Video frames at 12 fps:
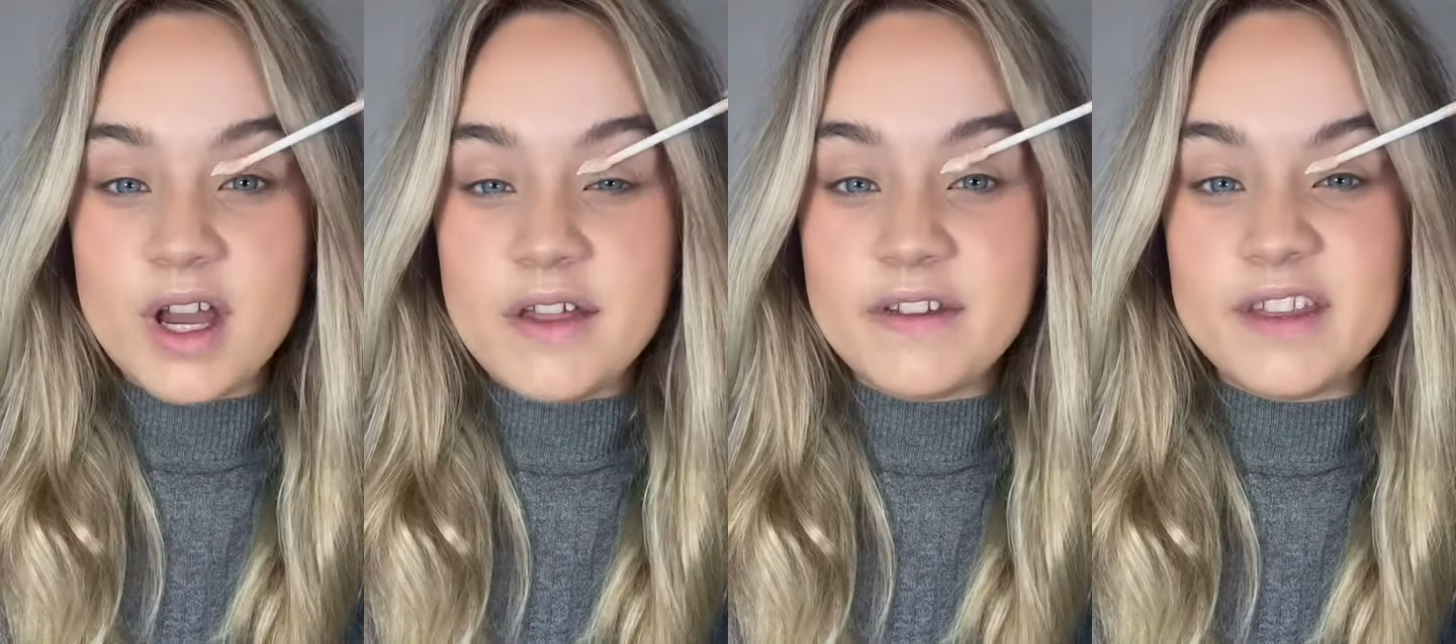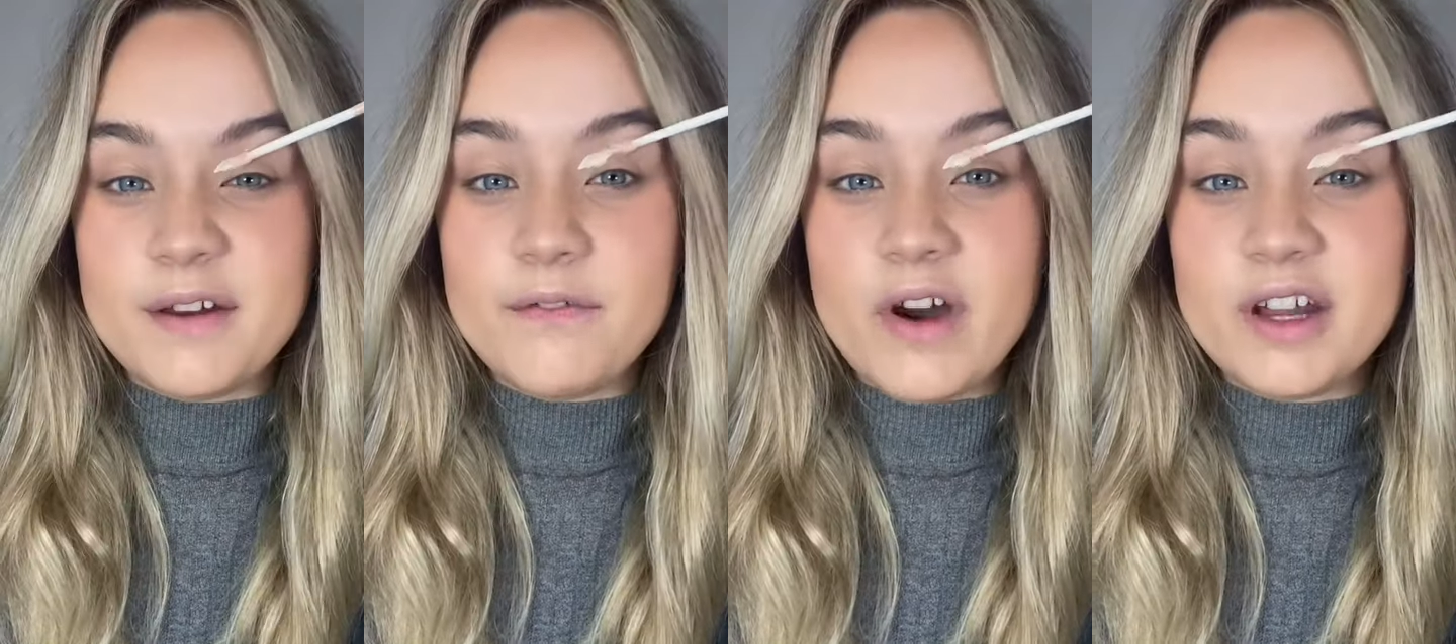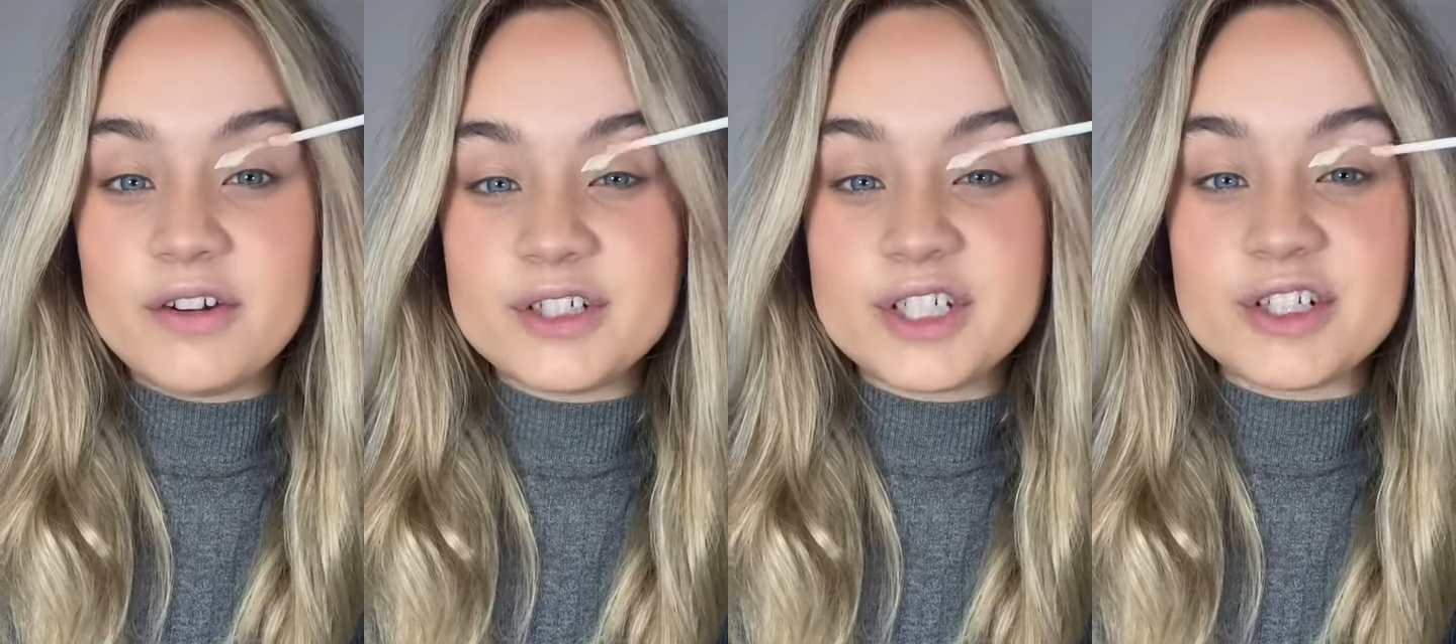And then the
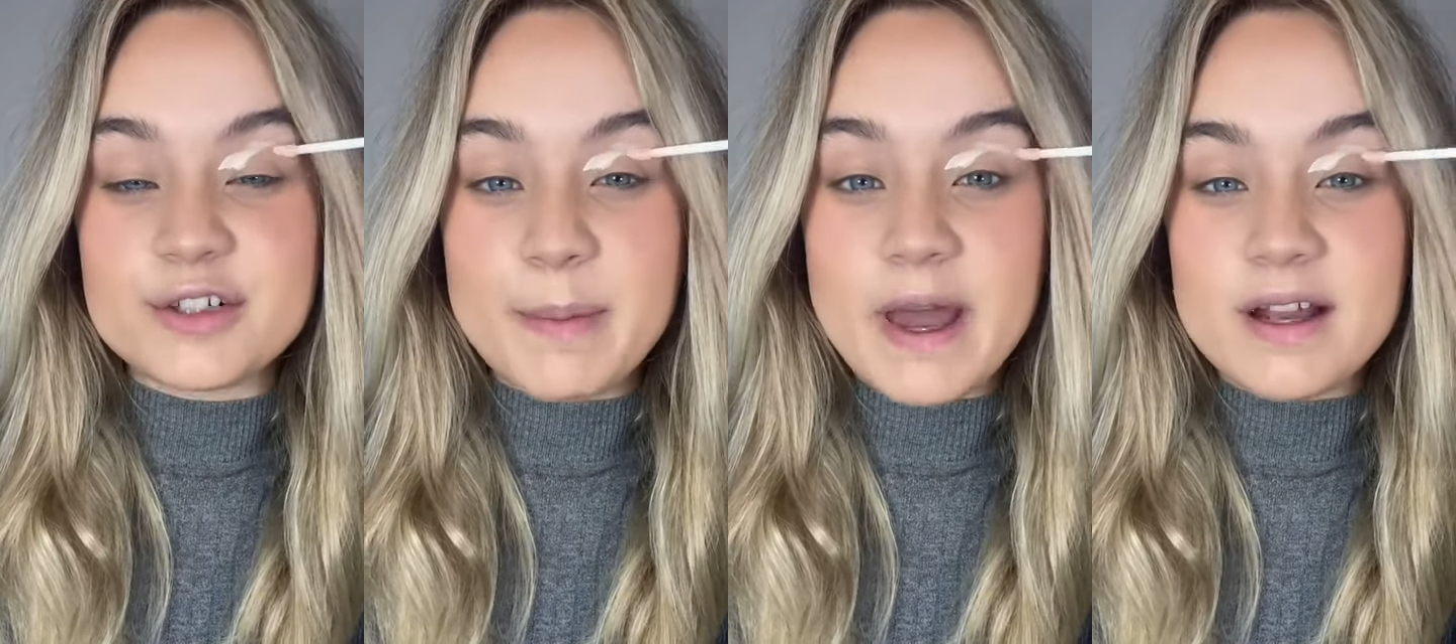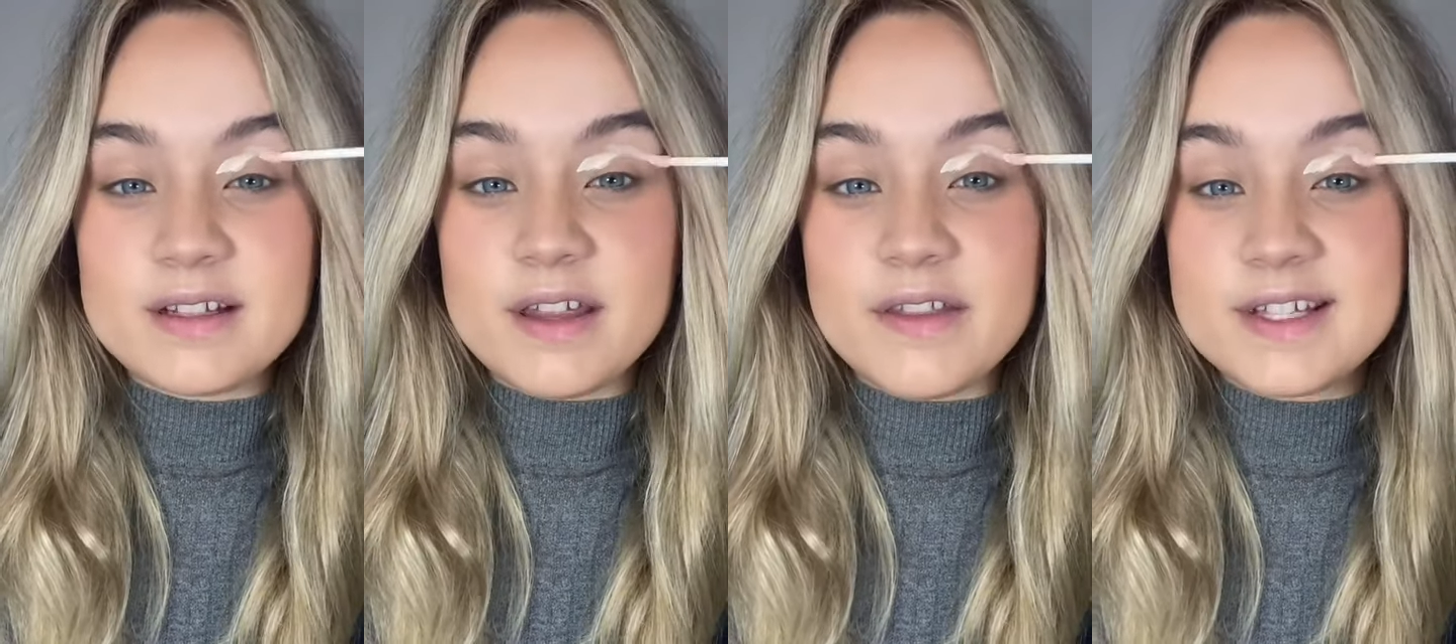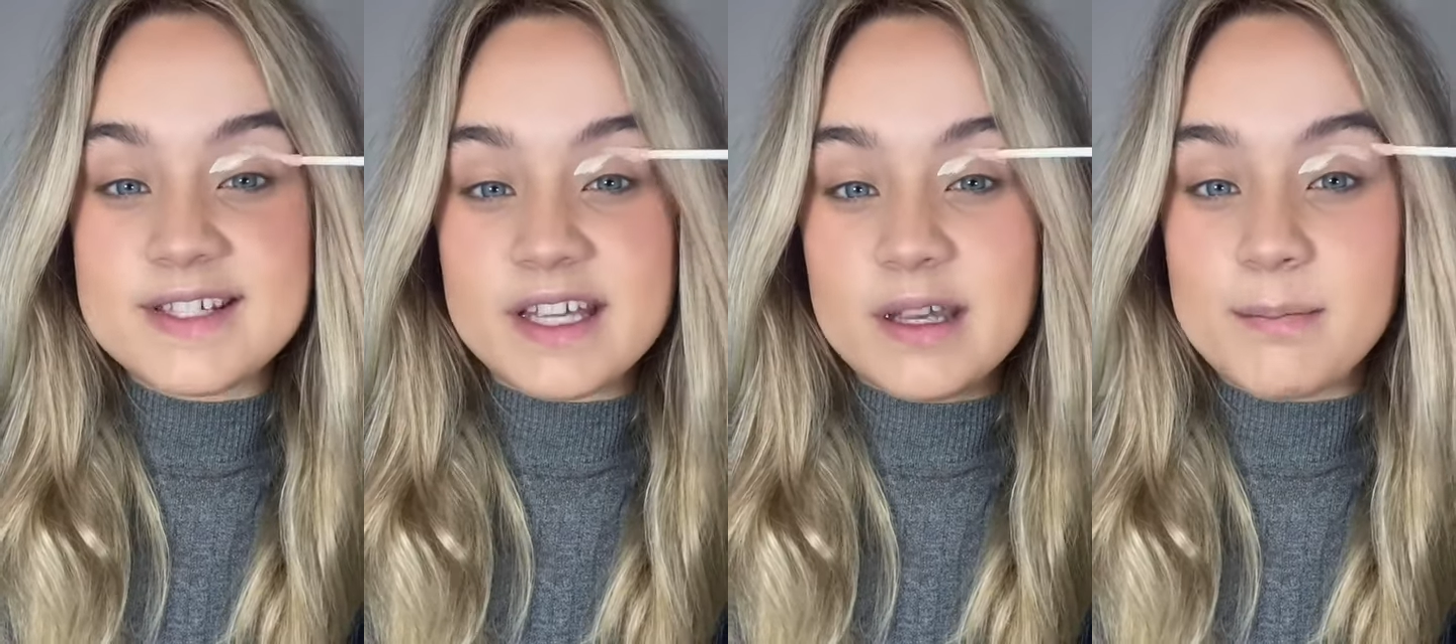final suspect, the
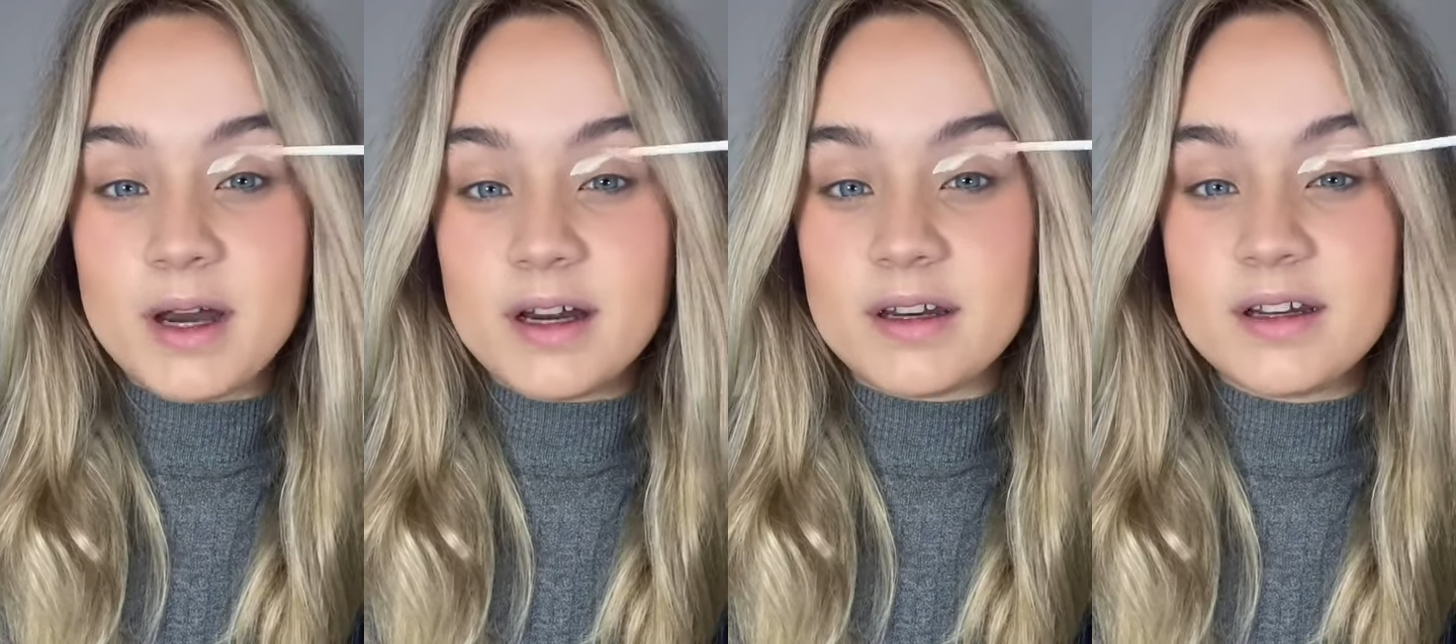seaman,